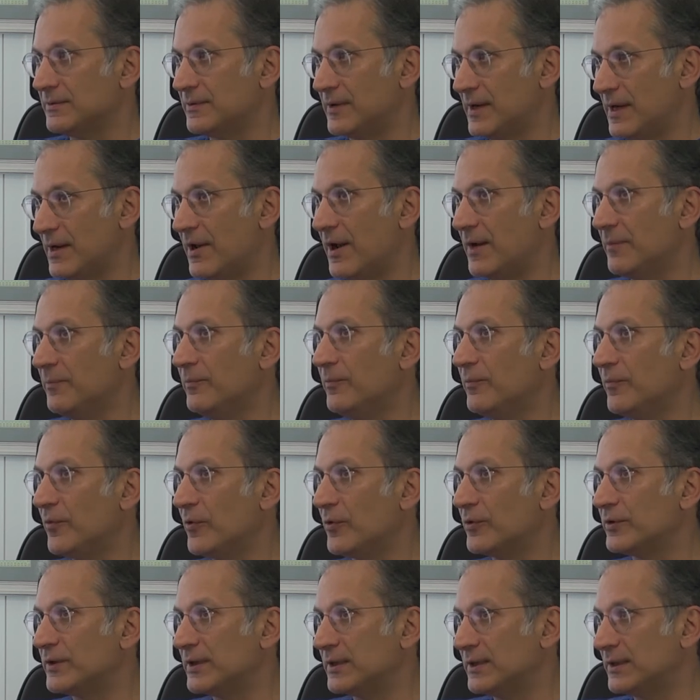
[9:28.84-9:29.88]
alarm
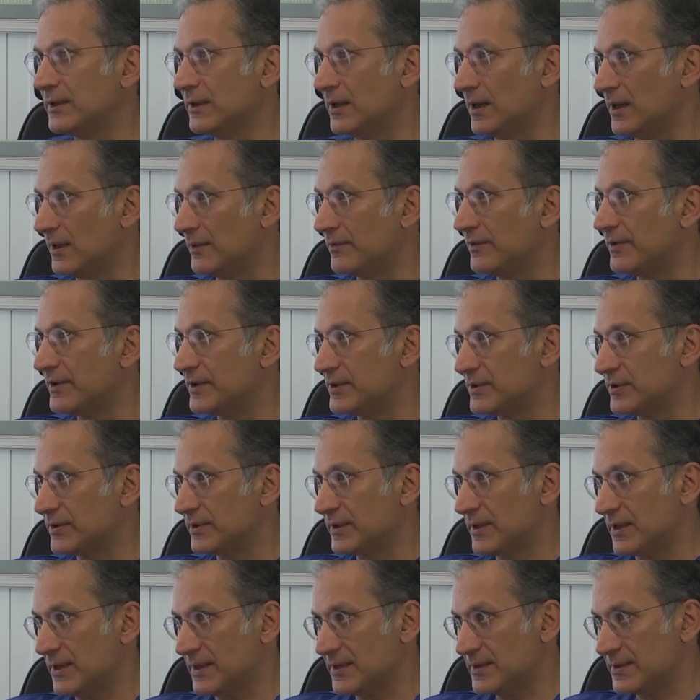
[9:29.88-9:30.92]
for the laryngeal
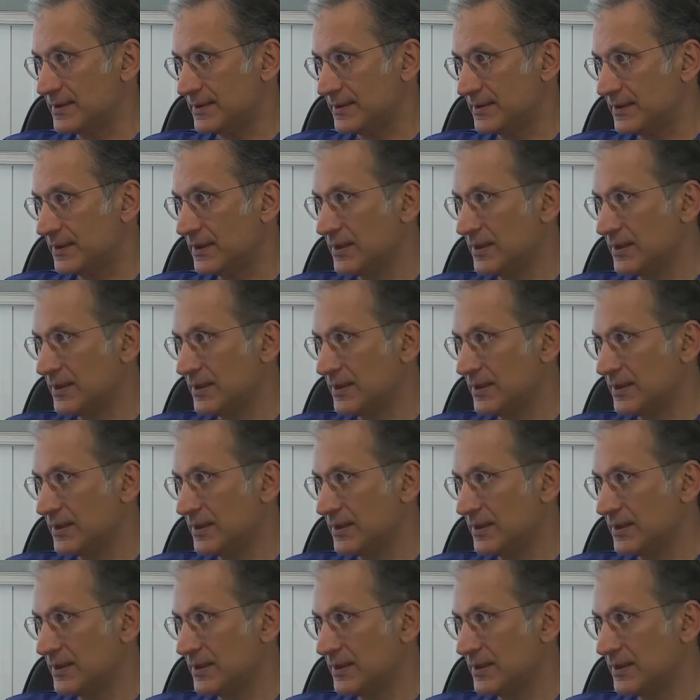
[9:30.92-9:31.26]
cancer.